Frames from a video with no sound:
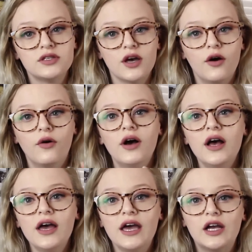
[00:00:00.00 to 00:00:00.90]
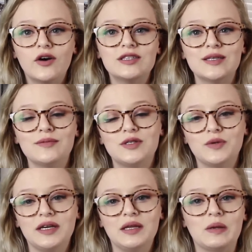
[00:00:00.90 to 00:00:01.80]
So it goes in the
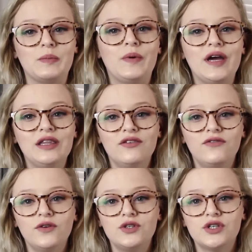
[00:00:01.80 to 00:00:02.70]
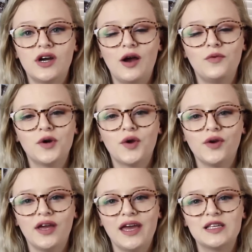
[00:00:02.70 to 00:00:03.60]
between. But in the future, I will
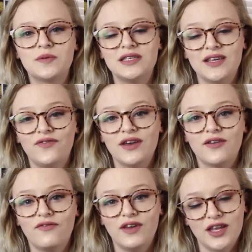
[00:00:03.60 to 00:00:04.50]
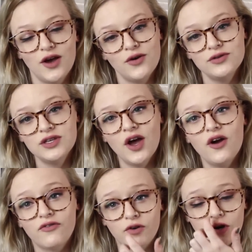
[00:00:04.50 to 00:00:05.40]
create specific videos
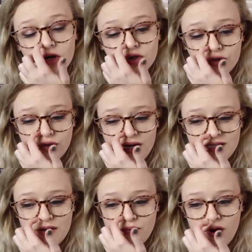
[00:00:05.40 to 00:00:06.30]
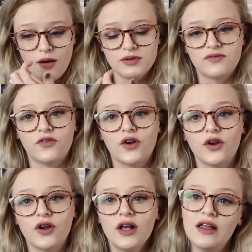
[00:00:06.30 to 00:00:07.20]
for journal idea prompts
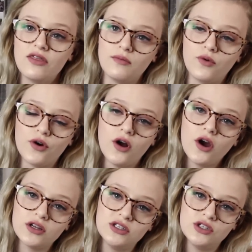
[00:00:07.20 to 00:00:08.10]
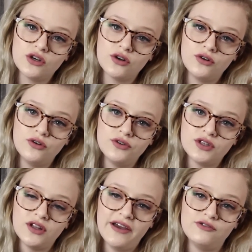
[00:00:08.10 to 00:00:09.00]
for the more artsy
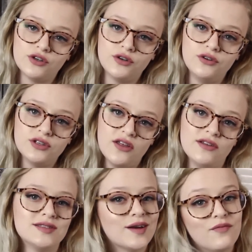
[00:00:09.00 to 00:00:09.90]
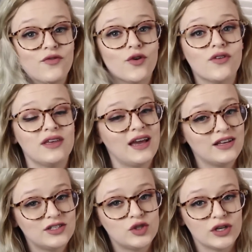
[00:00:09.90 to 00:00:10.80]
journals, the life journals, and then some for the
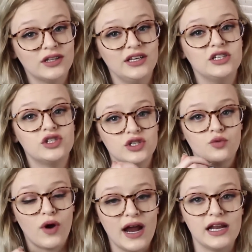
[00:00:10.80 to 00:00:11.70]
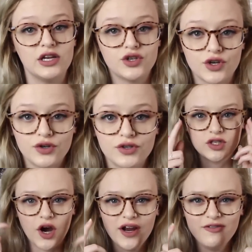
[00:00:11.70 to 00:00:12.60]
strictly just writing
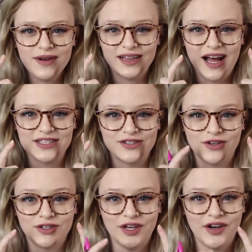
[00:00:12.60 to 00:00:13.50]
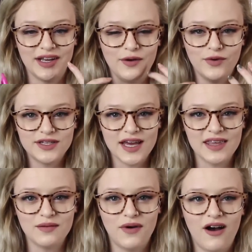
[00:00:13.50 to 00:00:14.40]
journals. Sorry if my glasses are glaring. I would
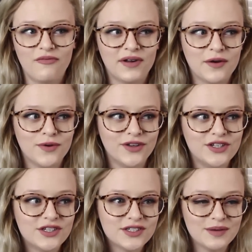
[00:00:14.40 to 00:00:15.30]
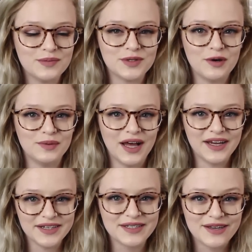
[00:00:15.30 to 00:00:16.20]
take them off, but I really just am so
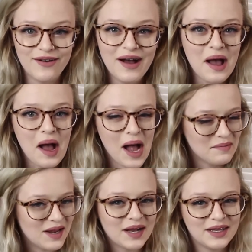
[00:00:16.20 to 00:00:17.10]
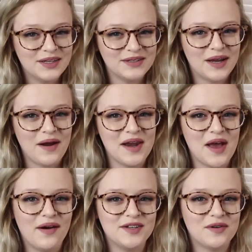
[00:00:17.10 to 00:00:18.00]
blind. So I'm not gonna do that right
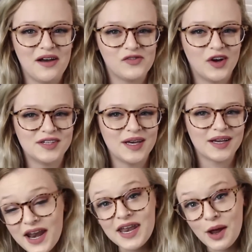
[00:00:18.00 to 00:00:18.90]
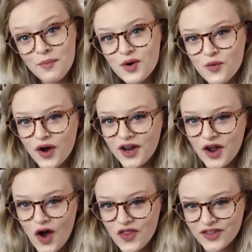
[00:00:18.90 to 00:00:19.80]
now. I don't have contact. Number
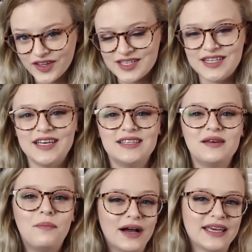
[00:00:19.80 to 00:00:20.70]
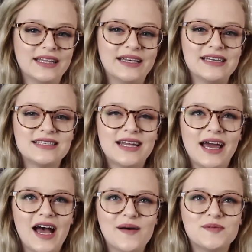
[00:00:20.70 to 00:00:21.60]
one on the list is bucket list.
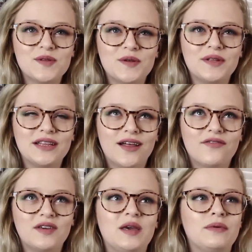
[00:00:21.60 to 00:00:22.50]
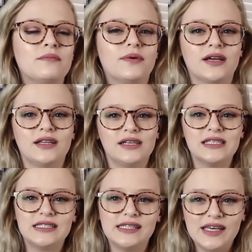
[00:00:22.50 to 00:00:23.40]
I absolutely love keeping bucket
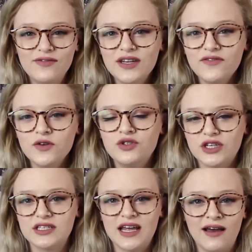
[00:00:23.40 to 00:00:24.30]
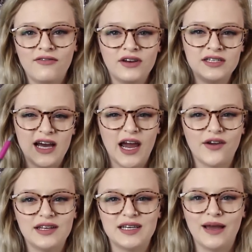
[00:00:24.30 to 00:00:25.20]
lists. Even if you just have a
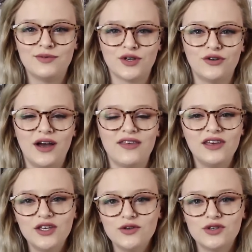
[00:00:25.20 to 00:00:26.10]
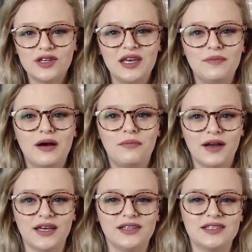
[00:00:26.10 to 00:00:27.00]
diary type journal, I think you should keep a
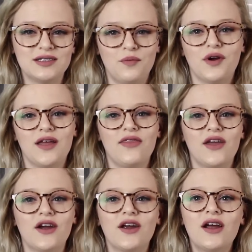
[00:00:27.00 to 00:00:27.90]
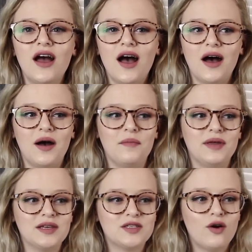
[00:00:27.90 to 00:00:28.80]
bucket list somewhere in there.
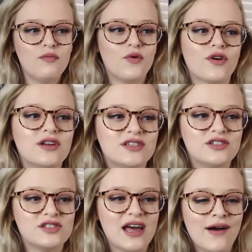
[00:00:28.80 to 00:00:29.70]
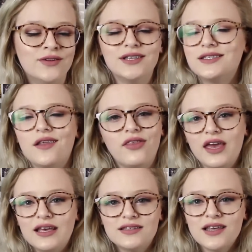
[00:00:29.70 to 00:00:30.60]
It is so important to just have a list of
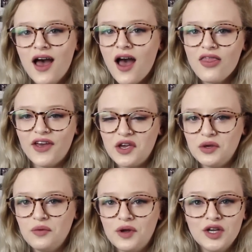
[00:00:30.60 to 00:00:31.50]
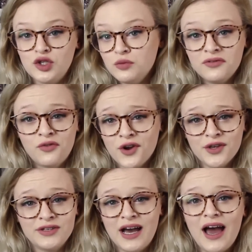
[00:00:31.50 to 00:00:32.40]
things that you want to do before
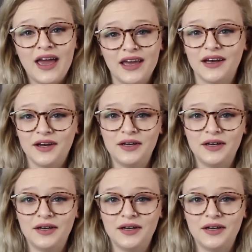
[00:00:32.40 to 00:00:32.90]
you die.